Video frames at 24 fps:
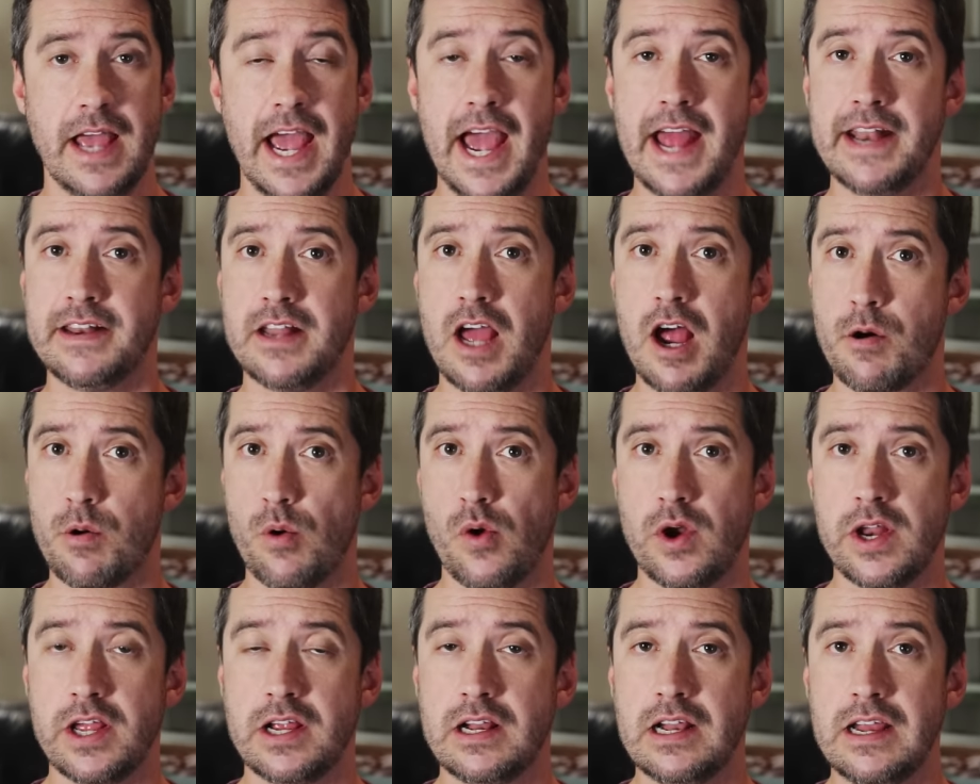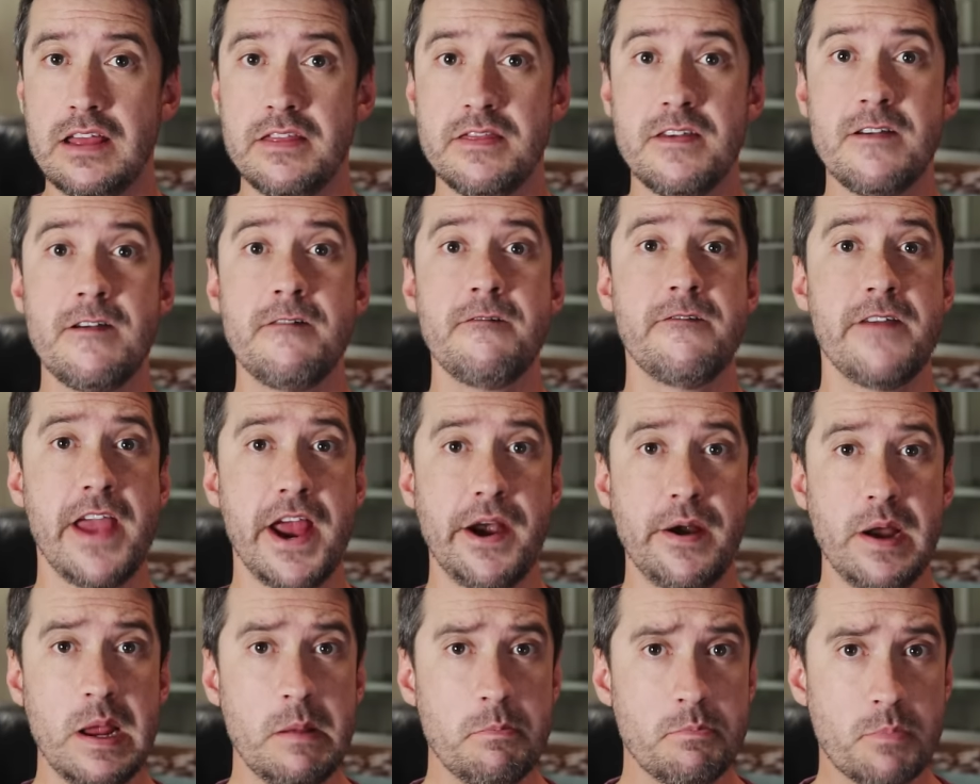and ironically the
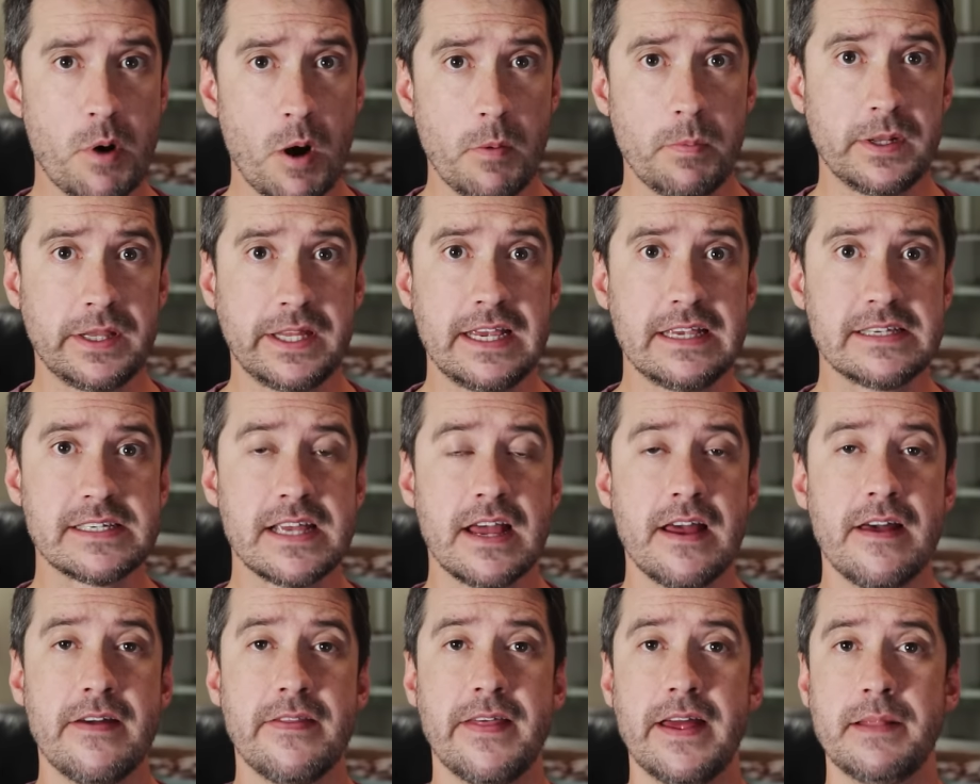very properties